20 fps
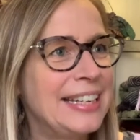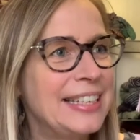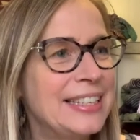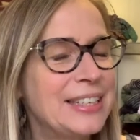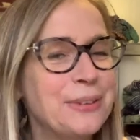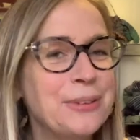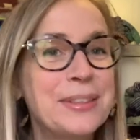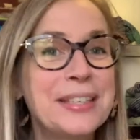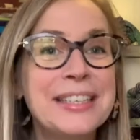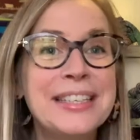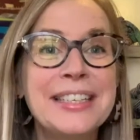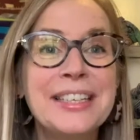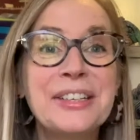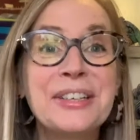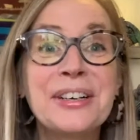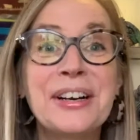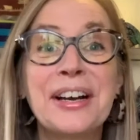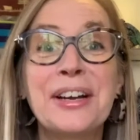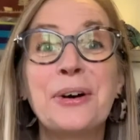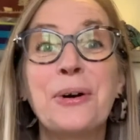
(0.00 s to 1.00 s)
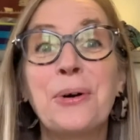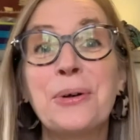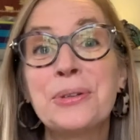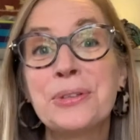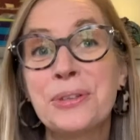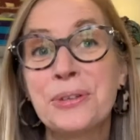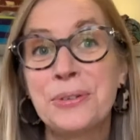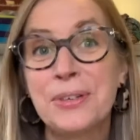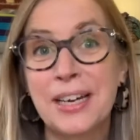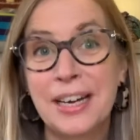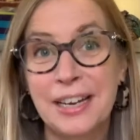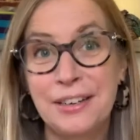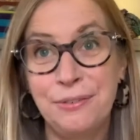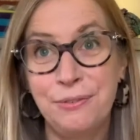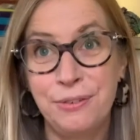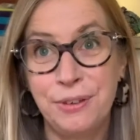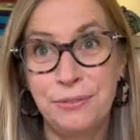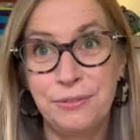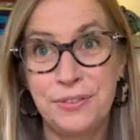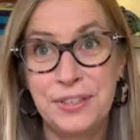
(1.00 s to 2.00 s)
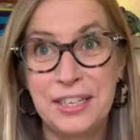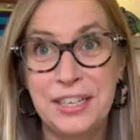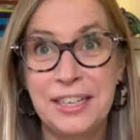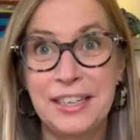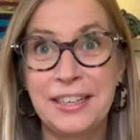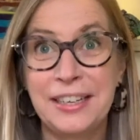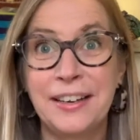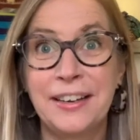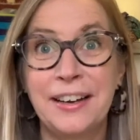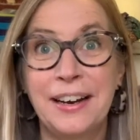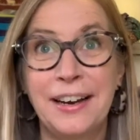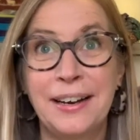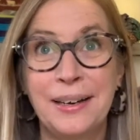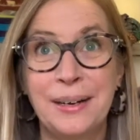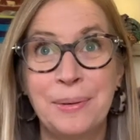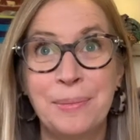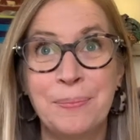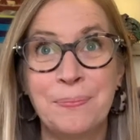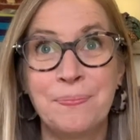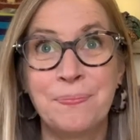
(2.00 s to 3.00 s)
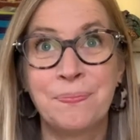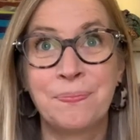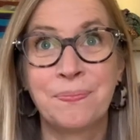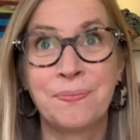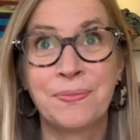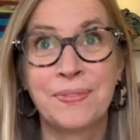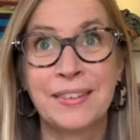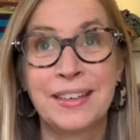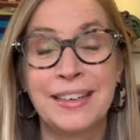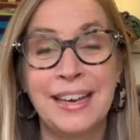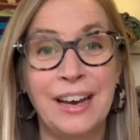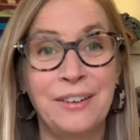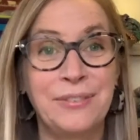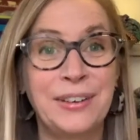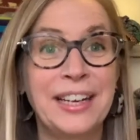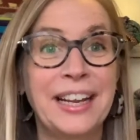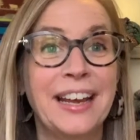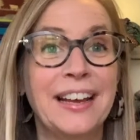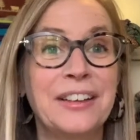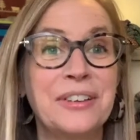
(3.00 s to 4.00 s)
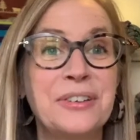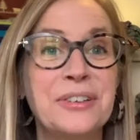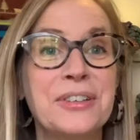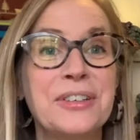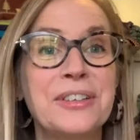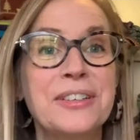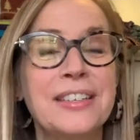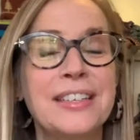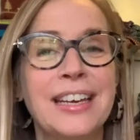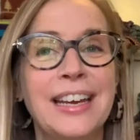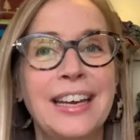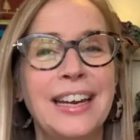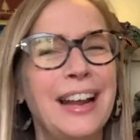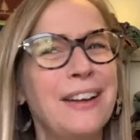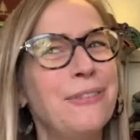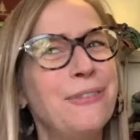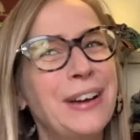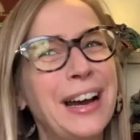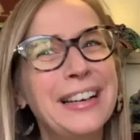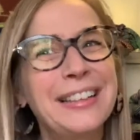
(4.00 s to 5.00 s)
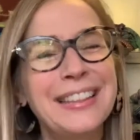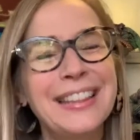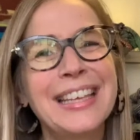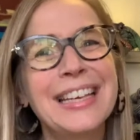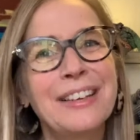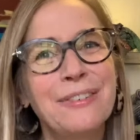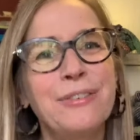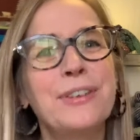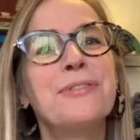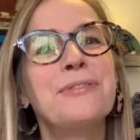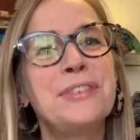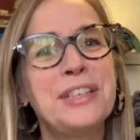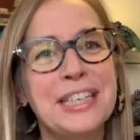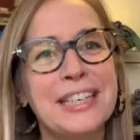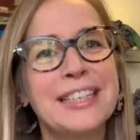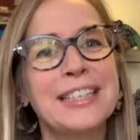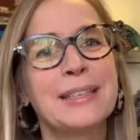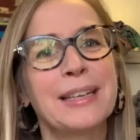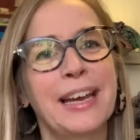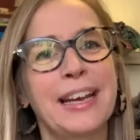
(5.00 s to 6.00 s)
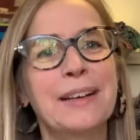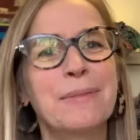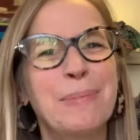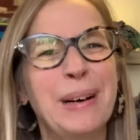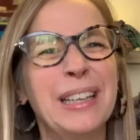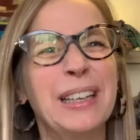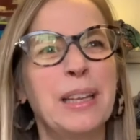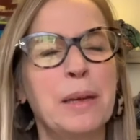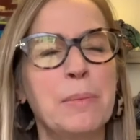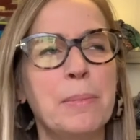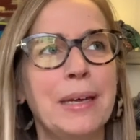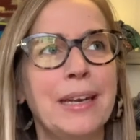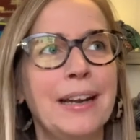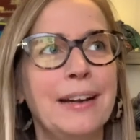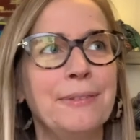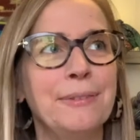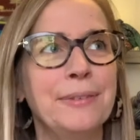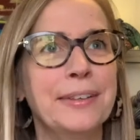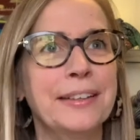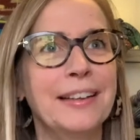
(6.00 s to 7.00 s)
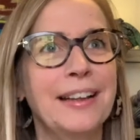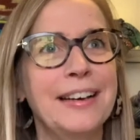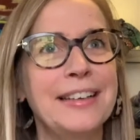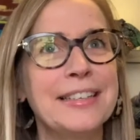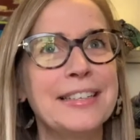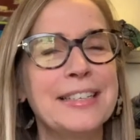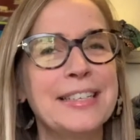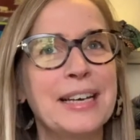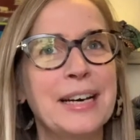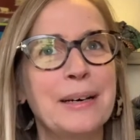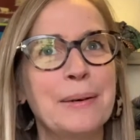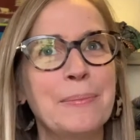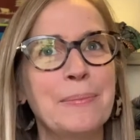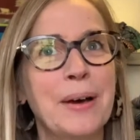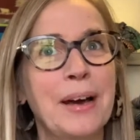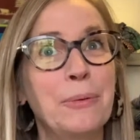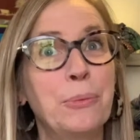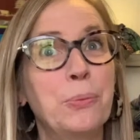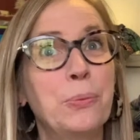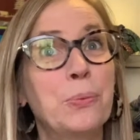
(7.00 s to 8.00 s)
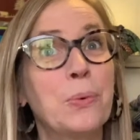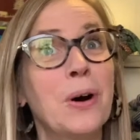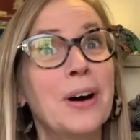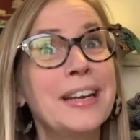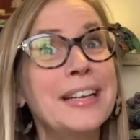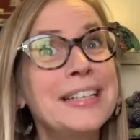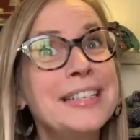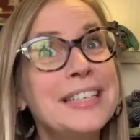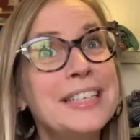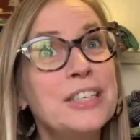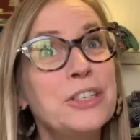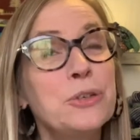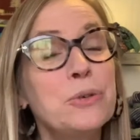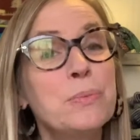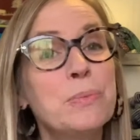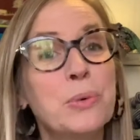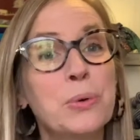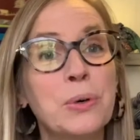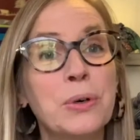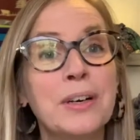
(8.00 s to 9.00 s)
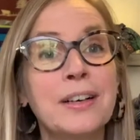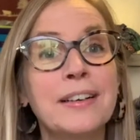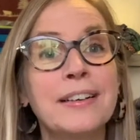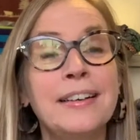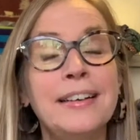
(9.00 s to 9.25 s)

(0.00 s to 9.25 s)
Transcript: so this year I also dyed 50 advent calendars, and I think 50 is like my limit. I realized I wanted to do more.